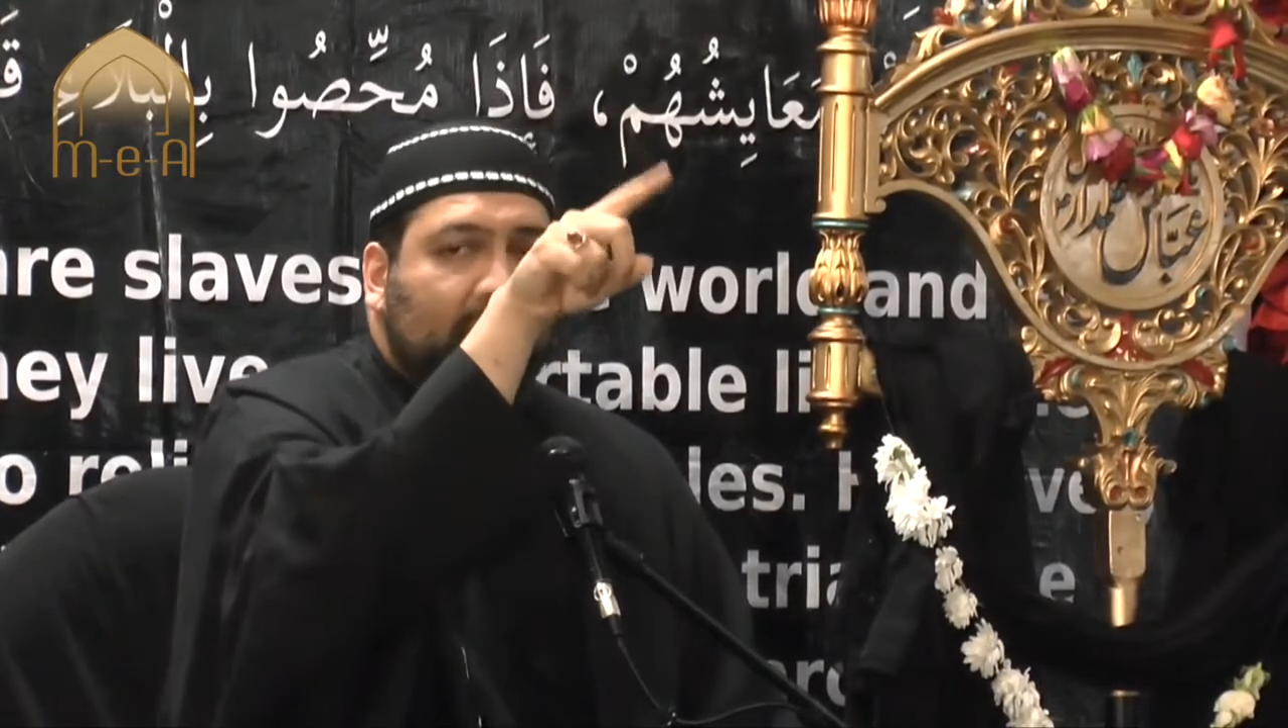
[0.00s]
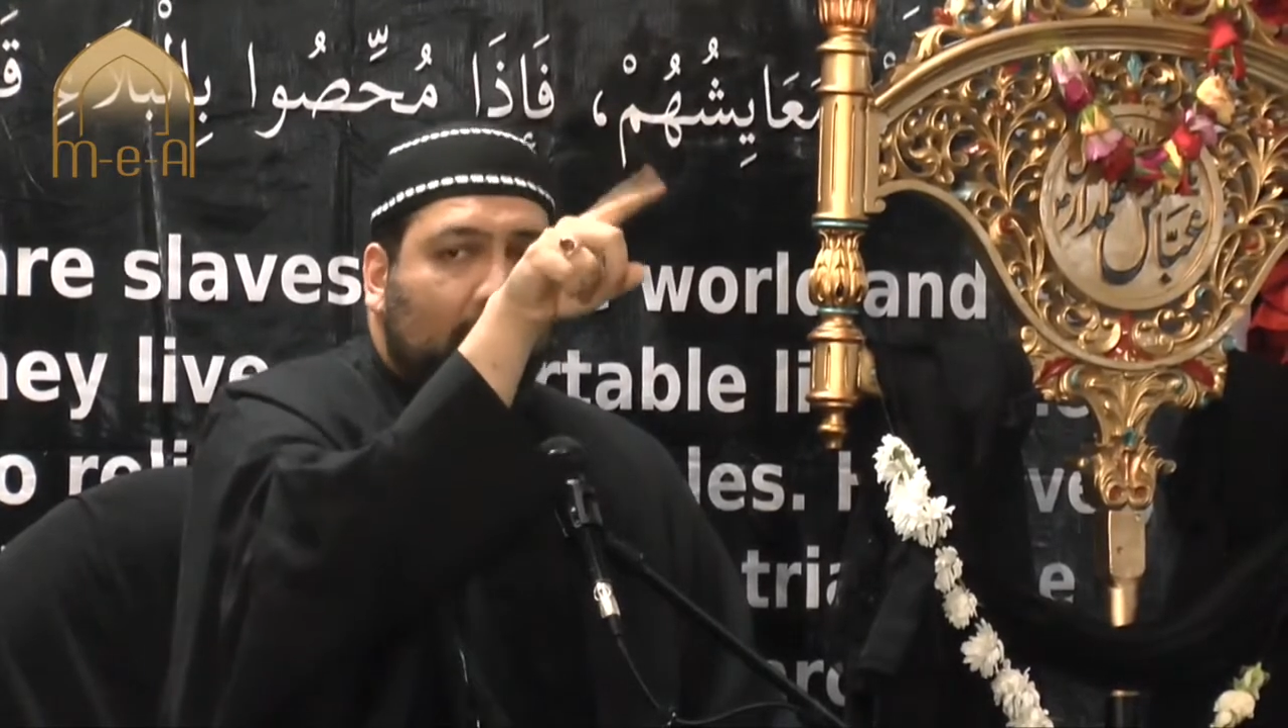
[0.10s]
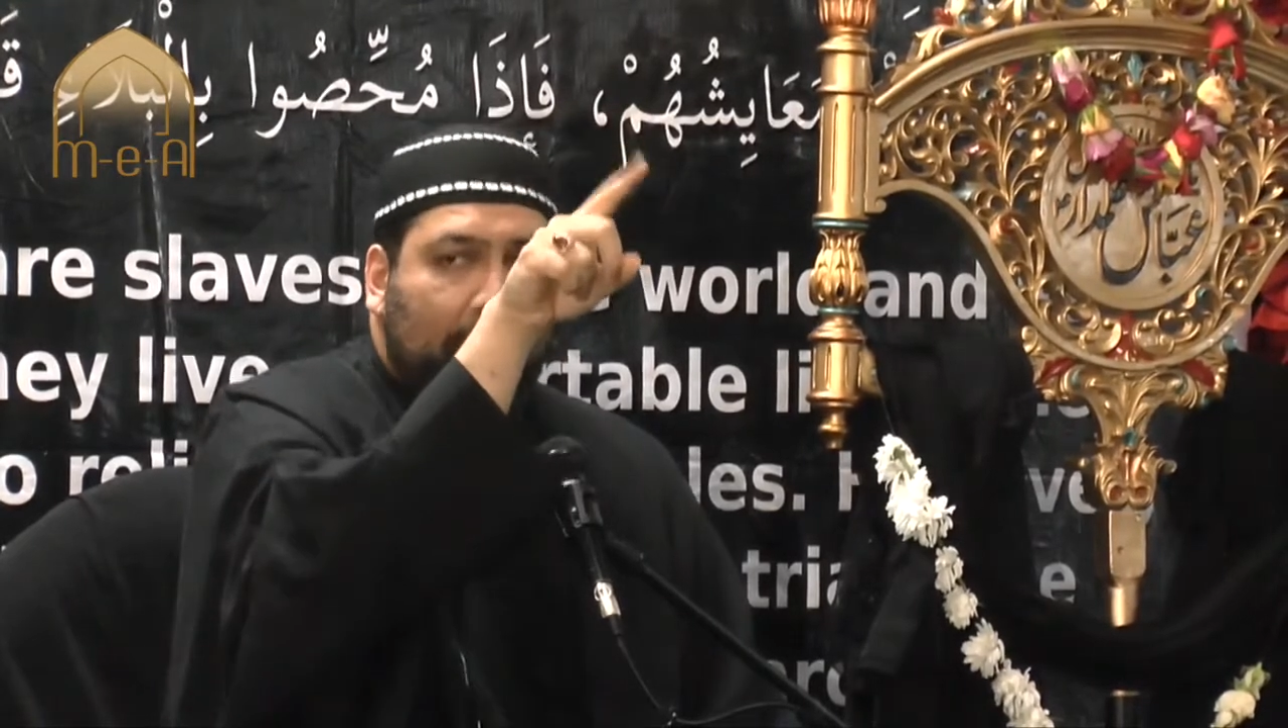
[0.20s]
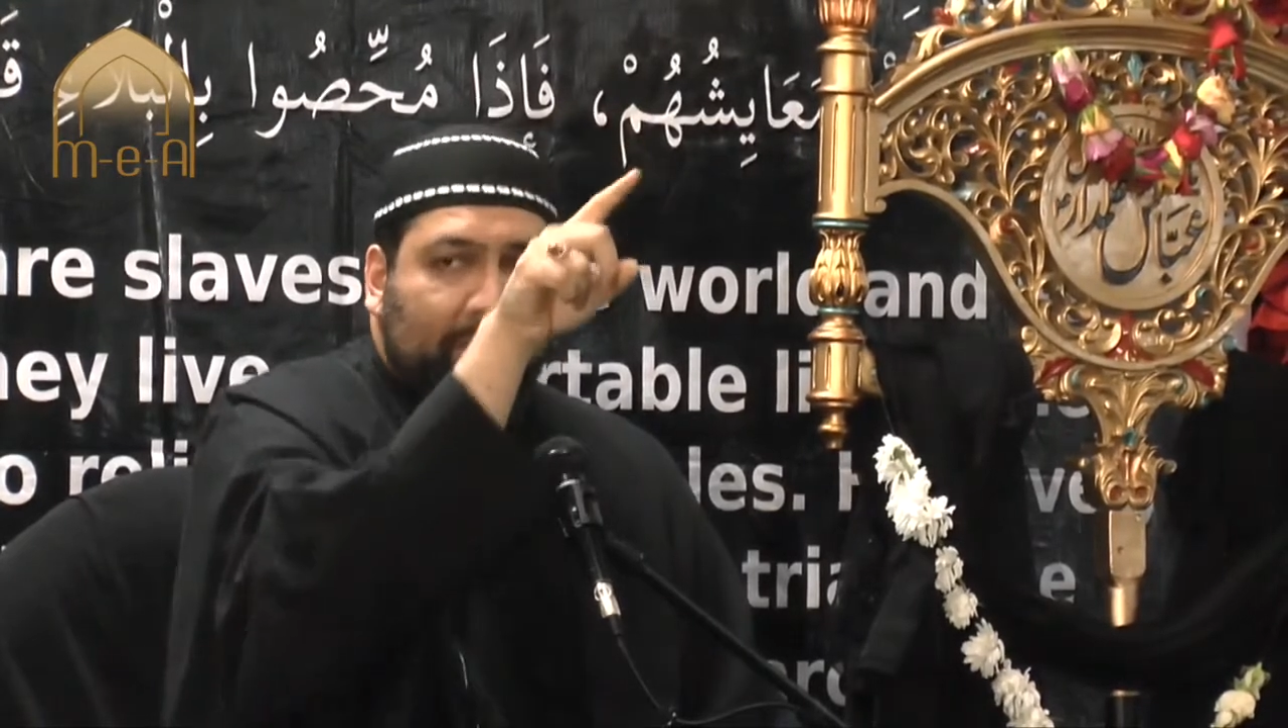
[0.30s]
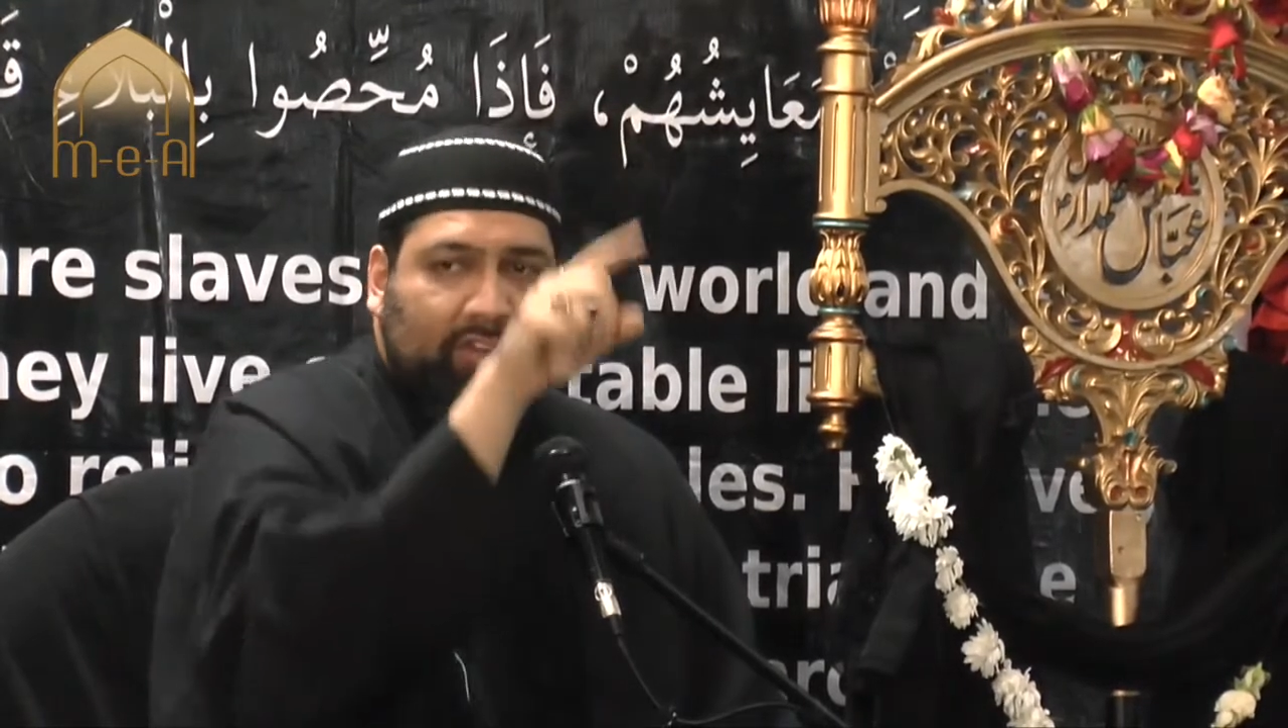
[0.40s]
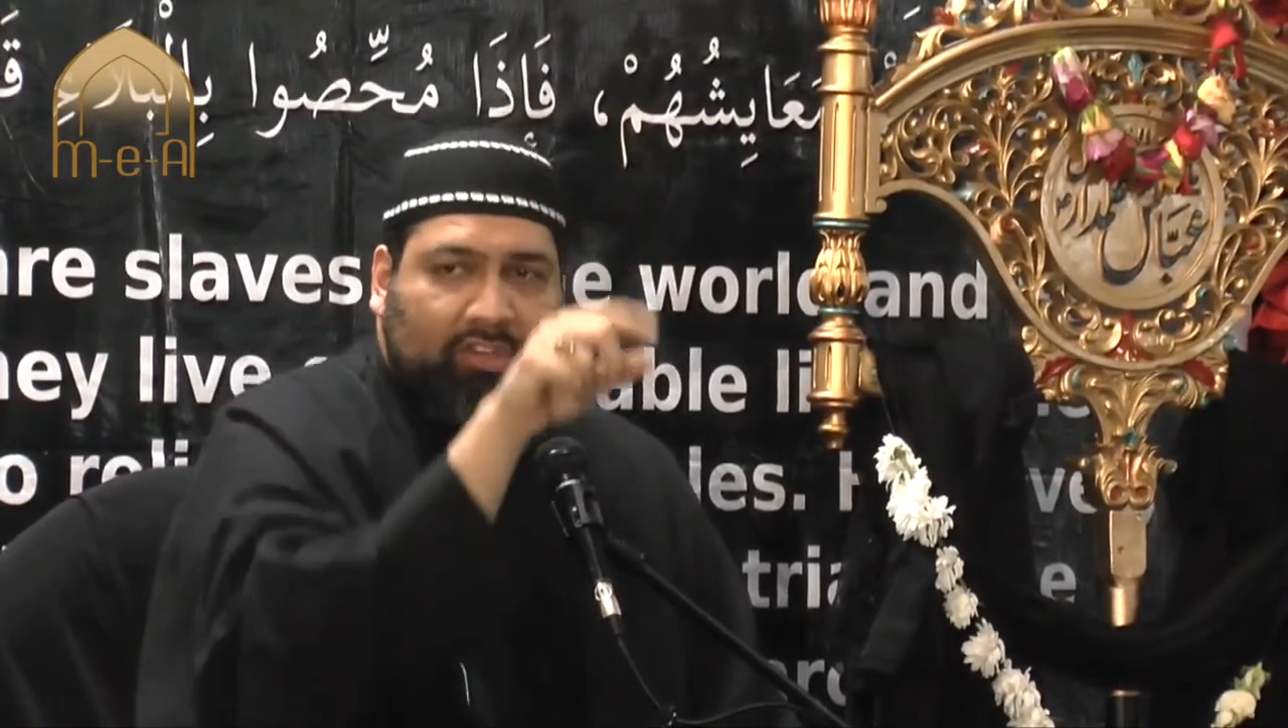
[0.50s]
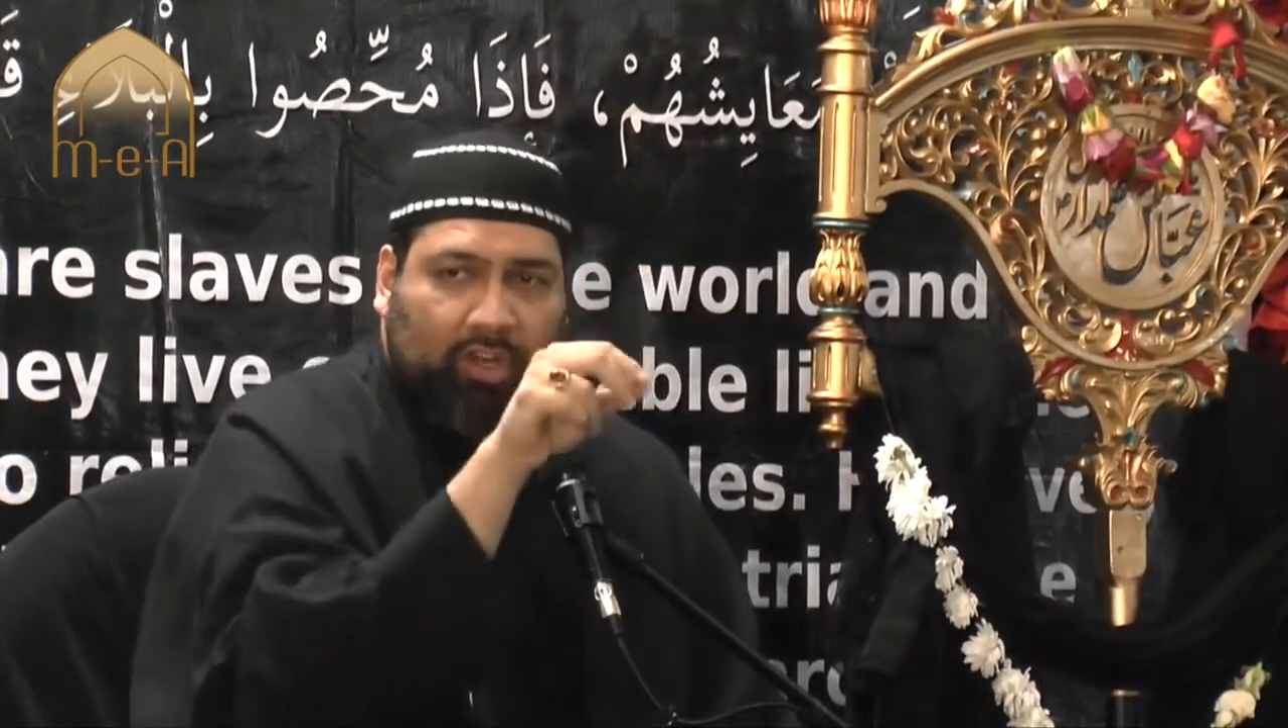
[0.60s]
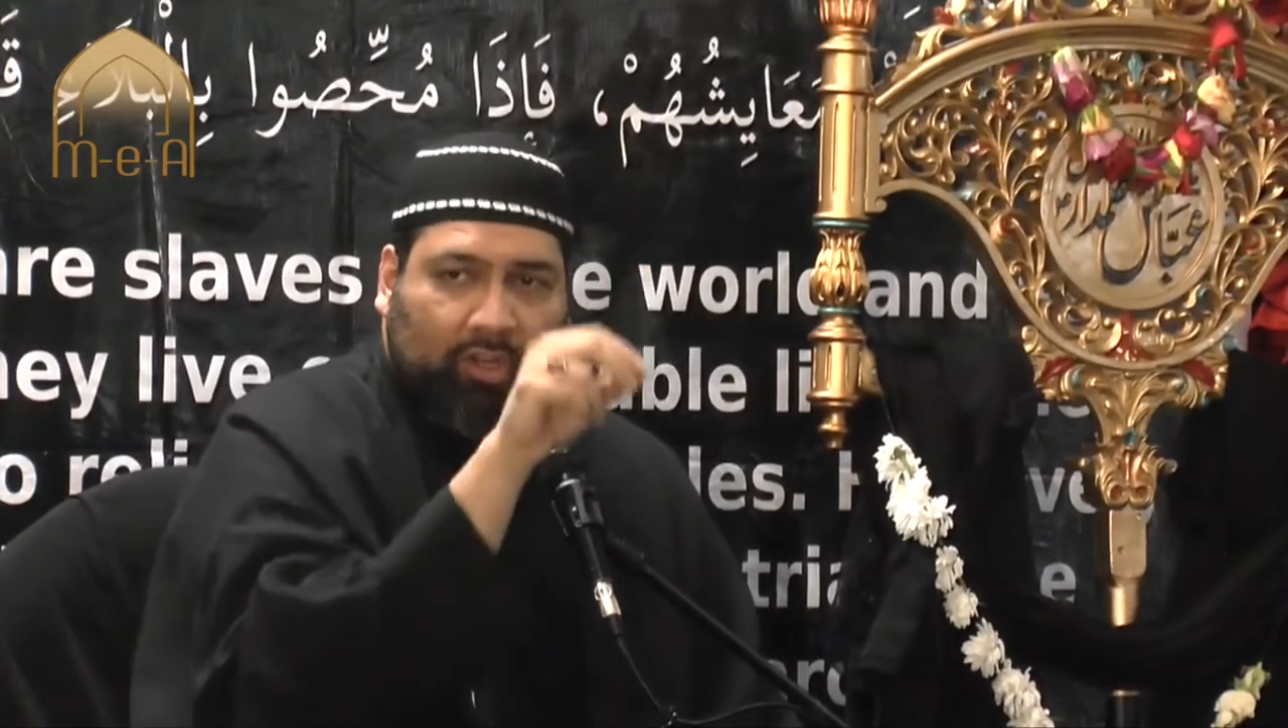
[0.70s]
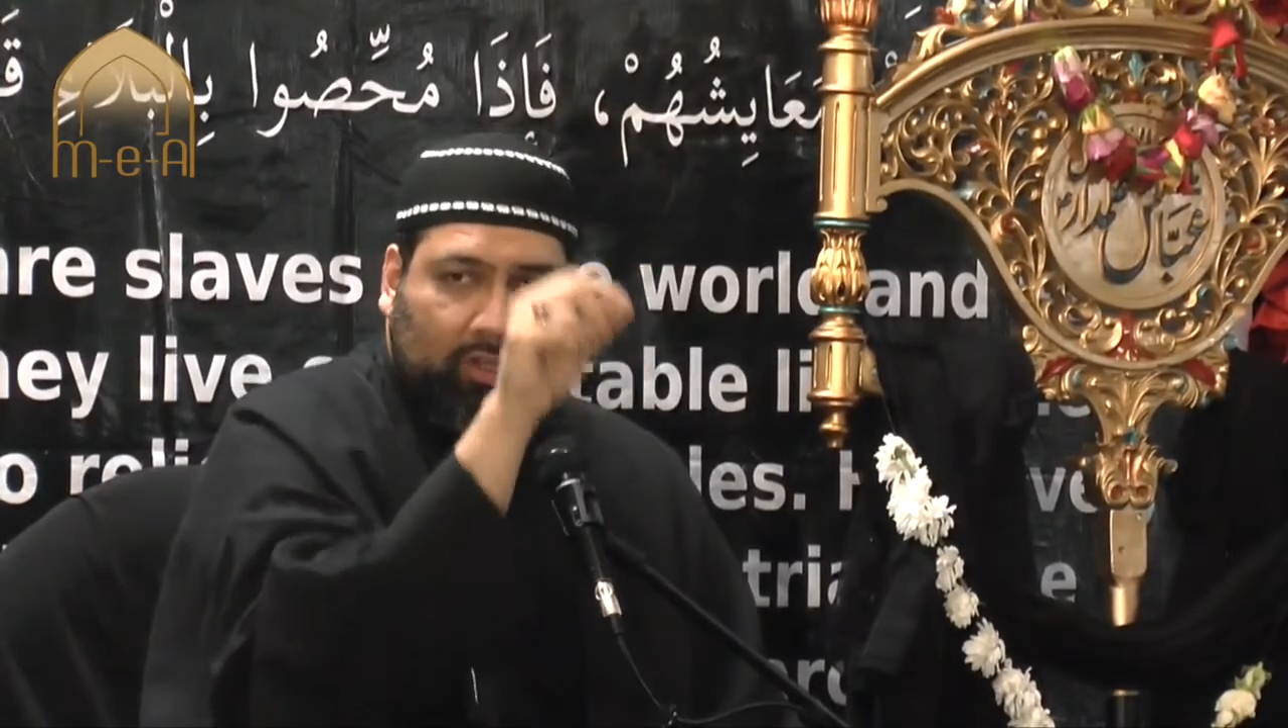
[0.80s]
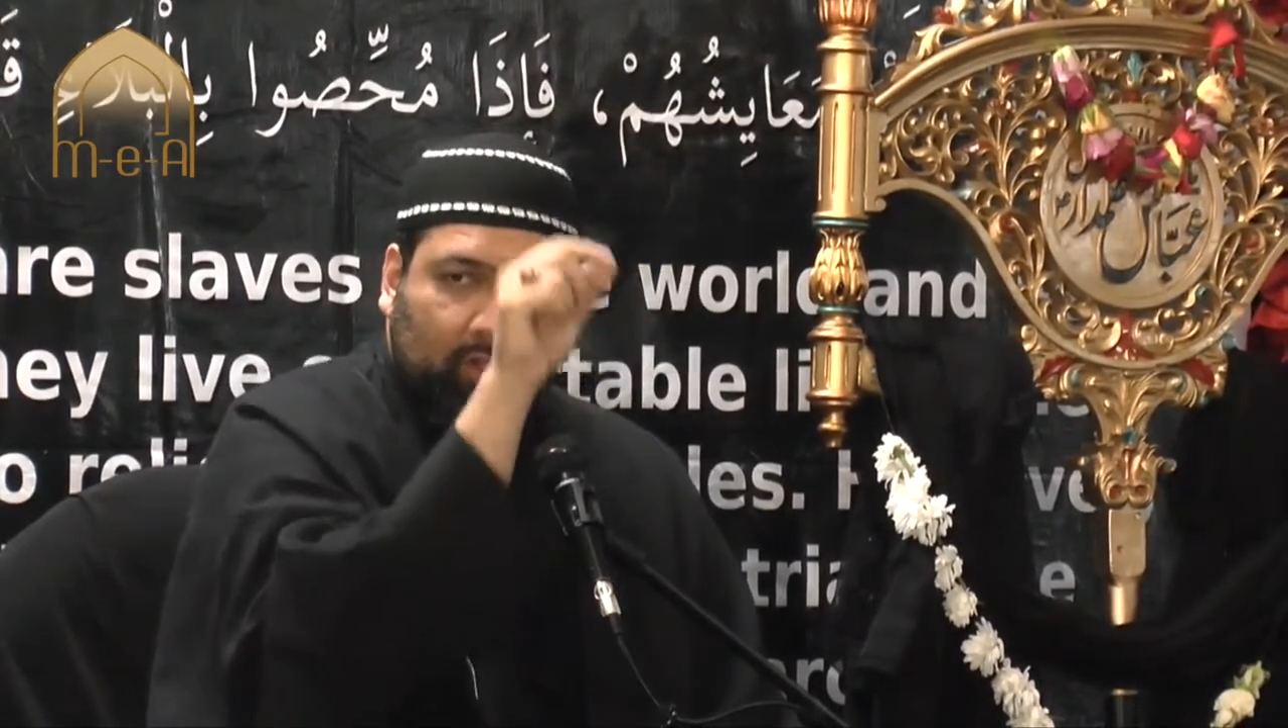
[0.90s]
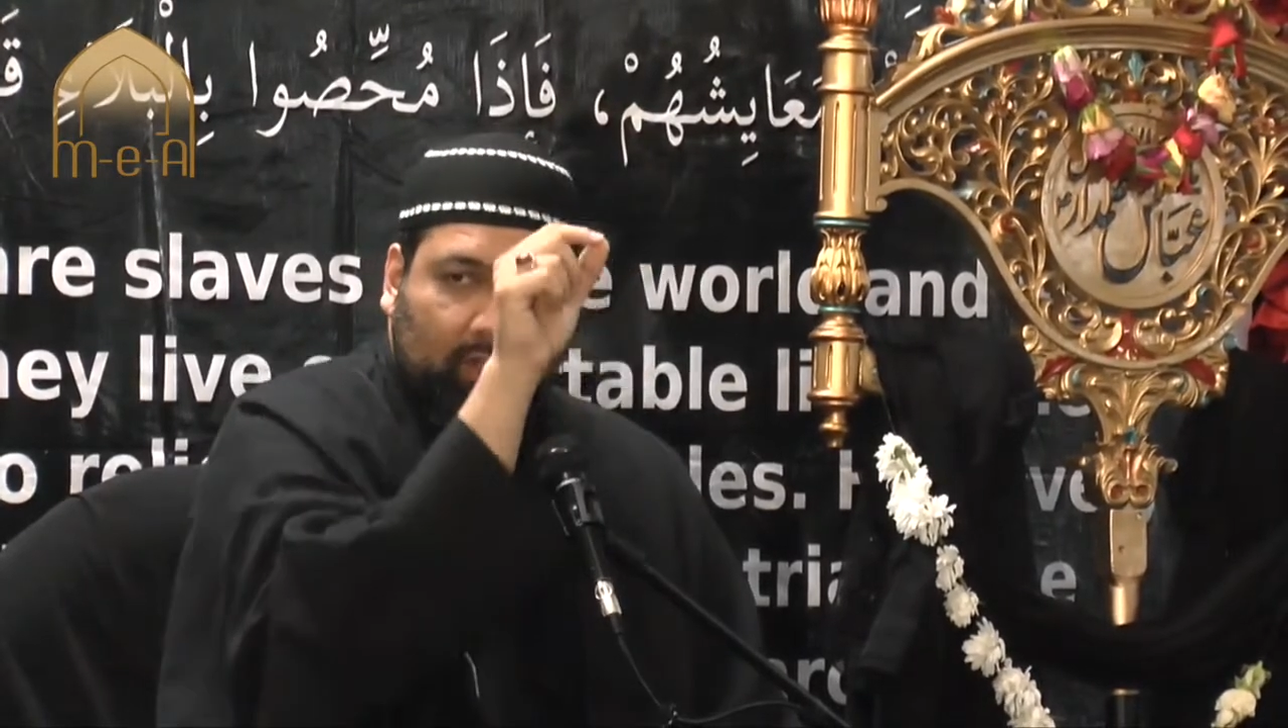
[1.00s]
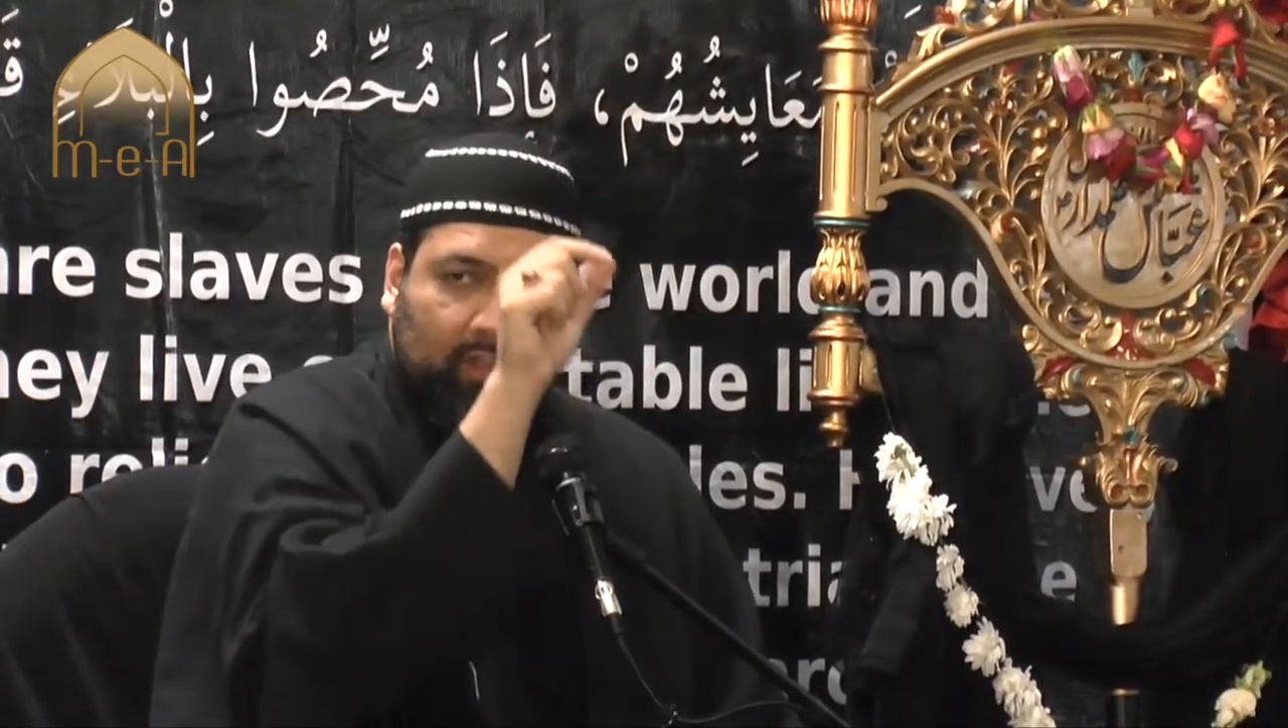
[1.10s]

top of the circle